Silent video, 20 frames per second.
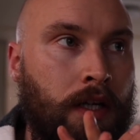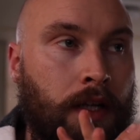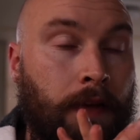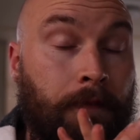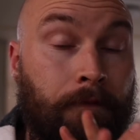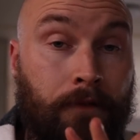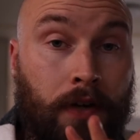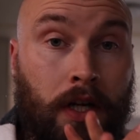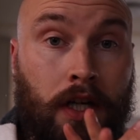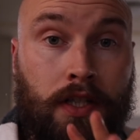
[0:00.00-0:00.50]
the
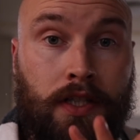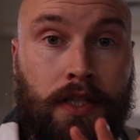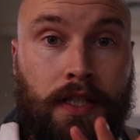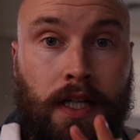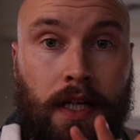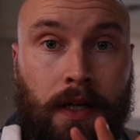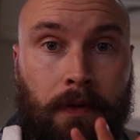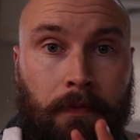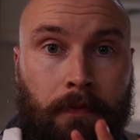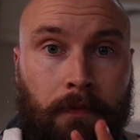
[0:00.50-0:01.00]
first
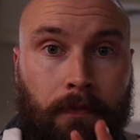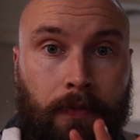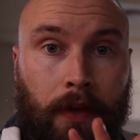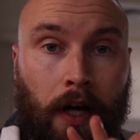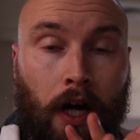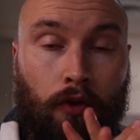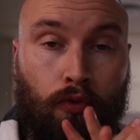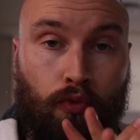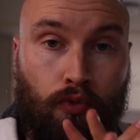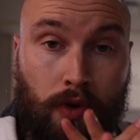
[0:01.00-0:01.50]
thing
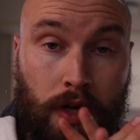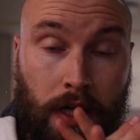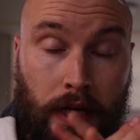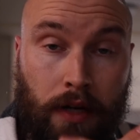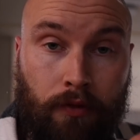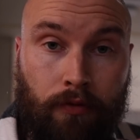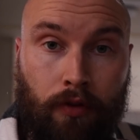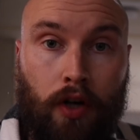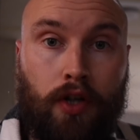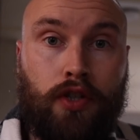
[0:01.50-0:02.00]
that I really
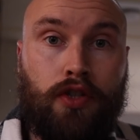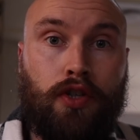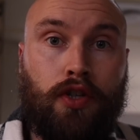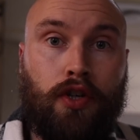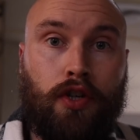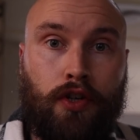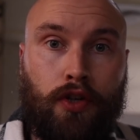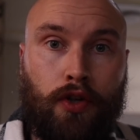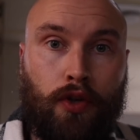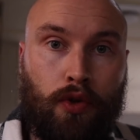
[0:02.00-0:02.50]
advise
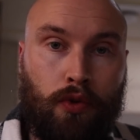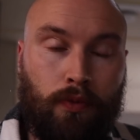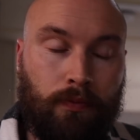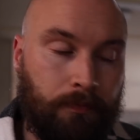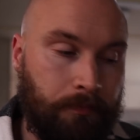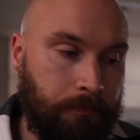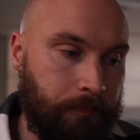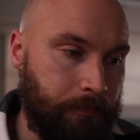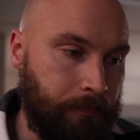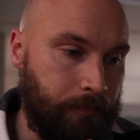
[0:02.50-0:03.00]
you to do
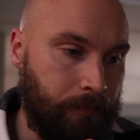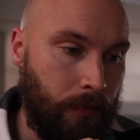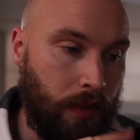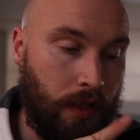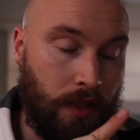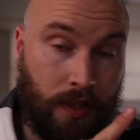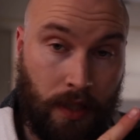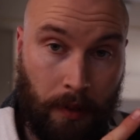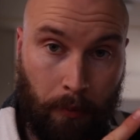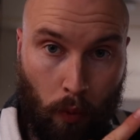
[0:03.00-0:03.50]

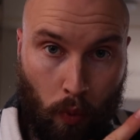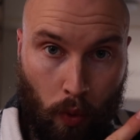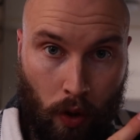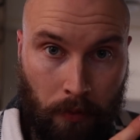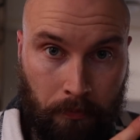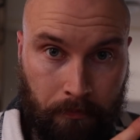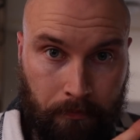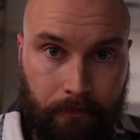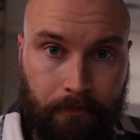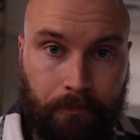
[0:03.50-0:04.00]
is, number
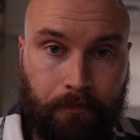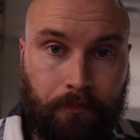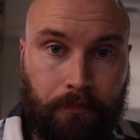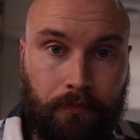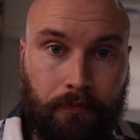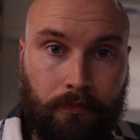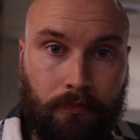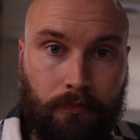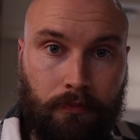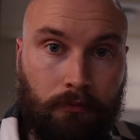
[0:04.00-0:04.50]
one,
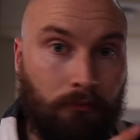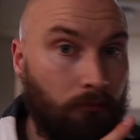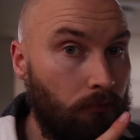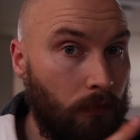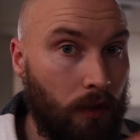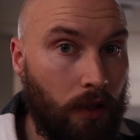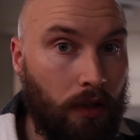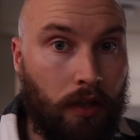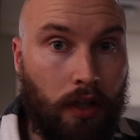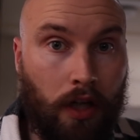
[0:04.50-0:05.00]

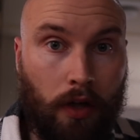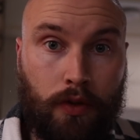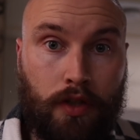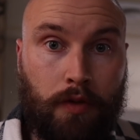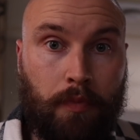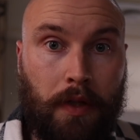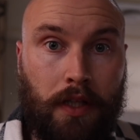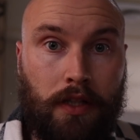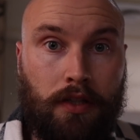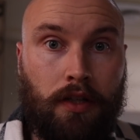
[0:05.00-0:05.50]
go and
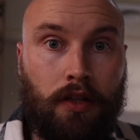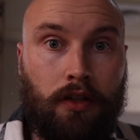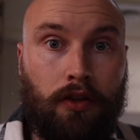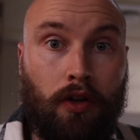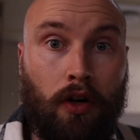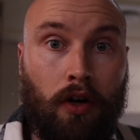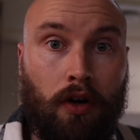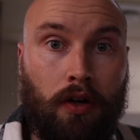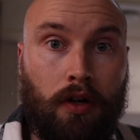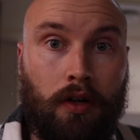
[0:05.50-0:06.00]
speak to your
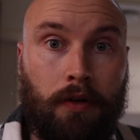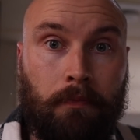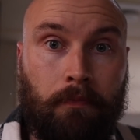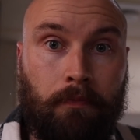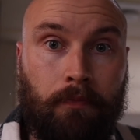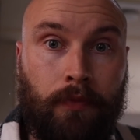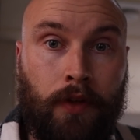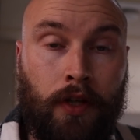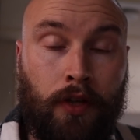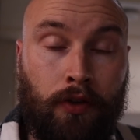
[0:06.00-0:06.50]
doctor,
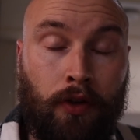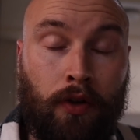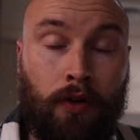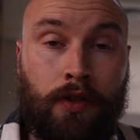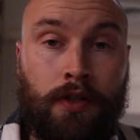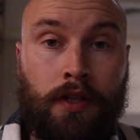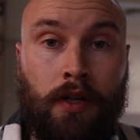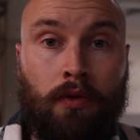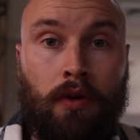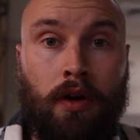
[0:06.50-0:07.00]

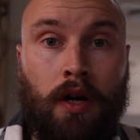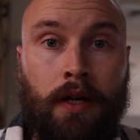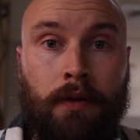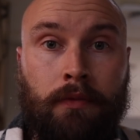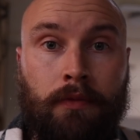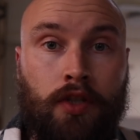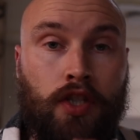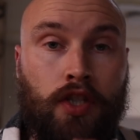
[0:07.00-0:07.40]
right,